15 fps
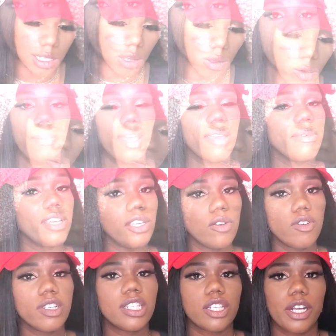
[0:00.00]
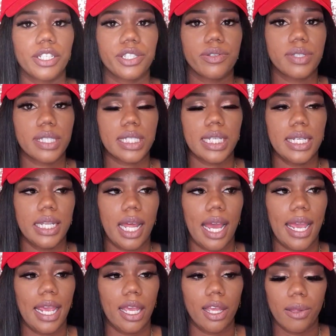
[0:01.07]
So maybe you'll start to see,
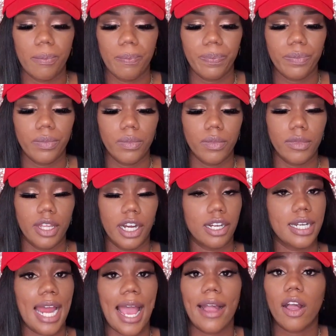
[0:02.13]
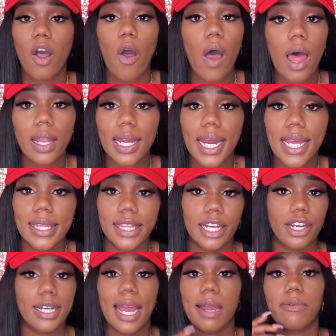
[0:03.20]
like, they're not calling,
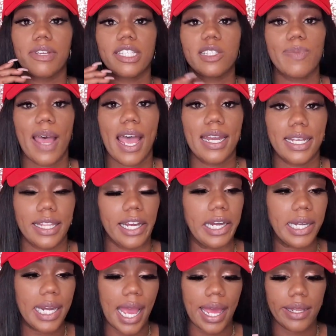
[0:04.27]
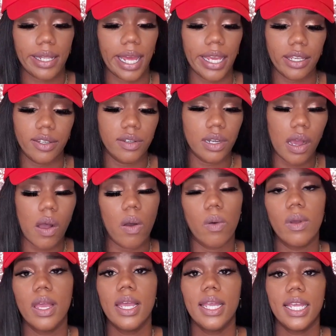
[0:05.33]
they're not responding, they're not like
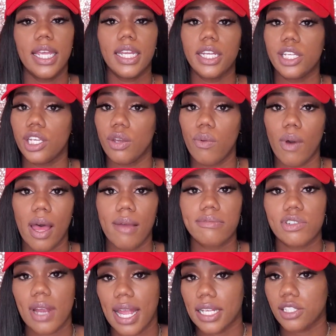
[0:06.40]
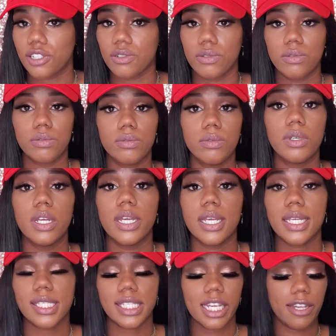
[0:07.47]
hitting you up trying to
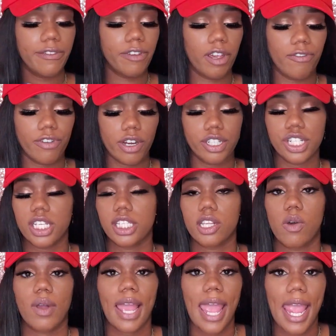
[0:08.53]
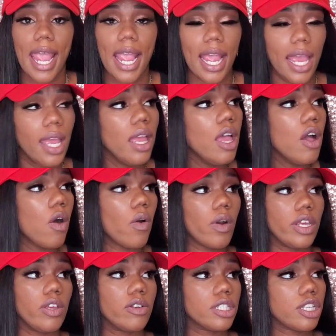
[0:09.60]
see if you're just okay, or
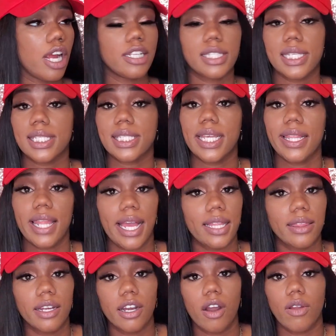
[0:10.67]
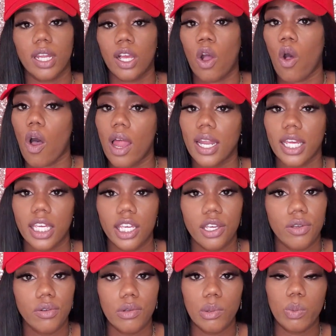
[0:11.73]
you'll start to see like they're only calling
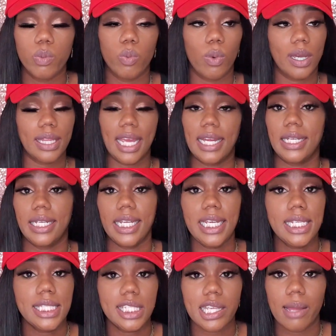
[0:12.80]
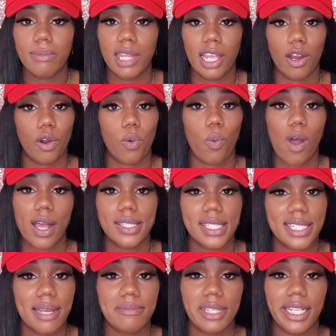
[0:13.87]
you when they need something or want
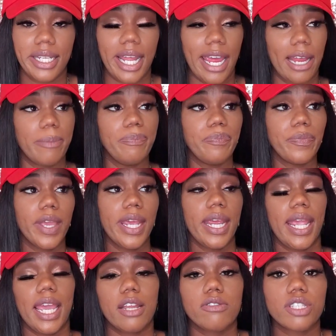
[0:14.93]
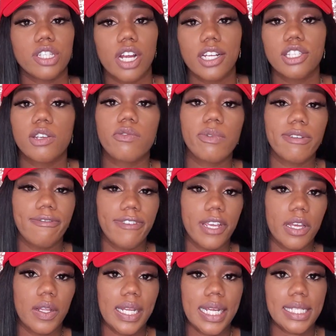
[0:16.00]
something. Like, it'll start to
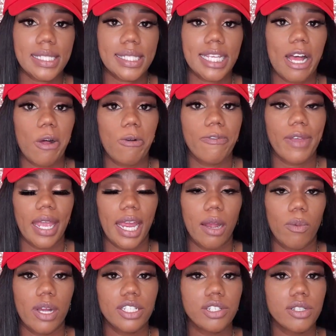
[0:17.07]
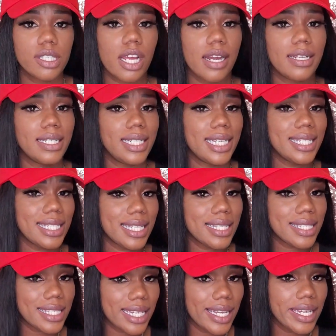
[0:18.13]
reveal itself. And once you start
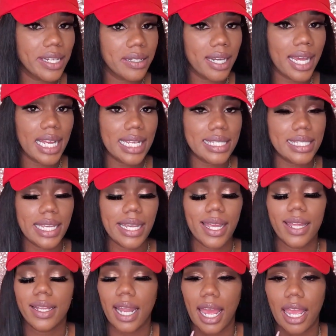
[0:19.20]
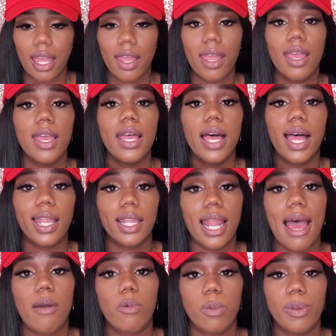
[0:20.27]
distancing, like I said, like a
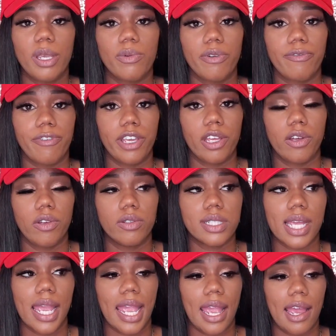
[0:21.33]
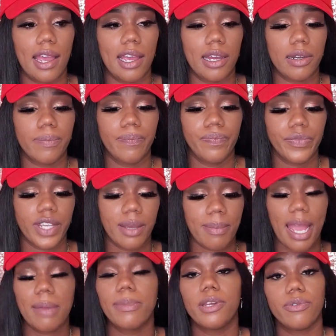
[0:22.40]
lot will be revealed, and it
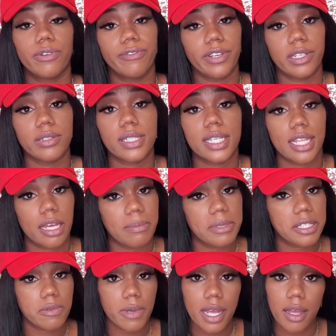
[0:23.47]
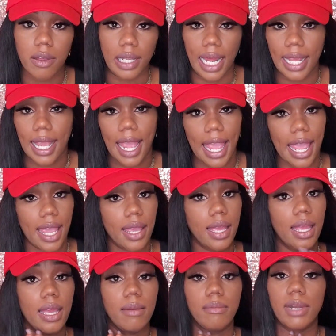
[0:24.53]
might be revealed to them as well, like, hey,
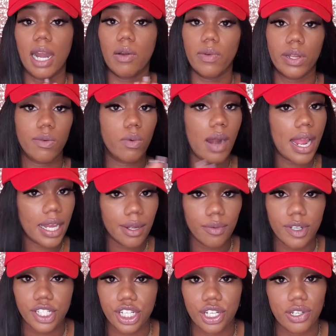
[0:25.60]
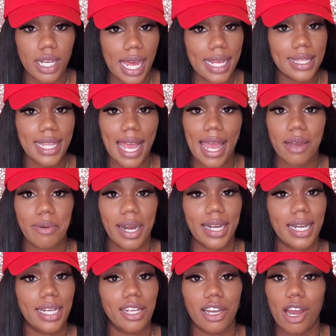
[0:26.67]
not really rocking with you like that right
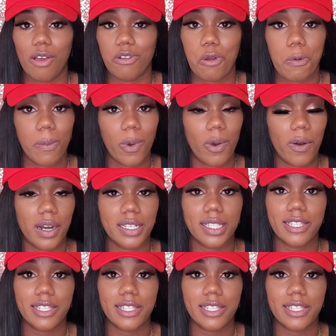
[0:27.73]
no more.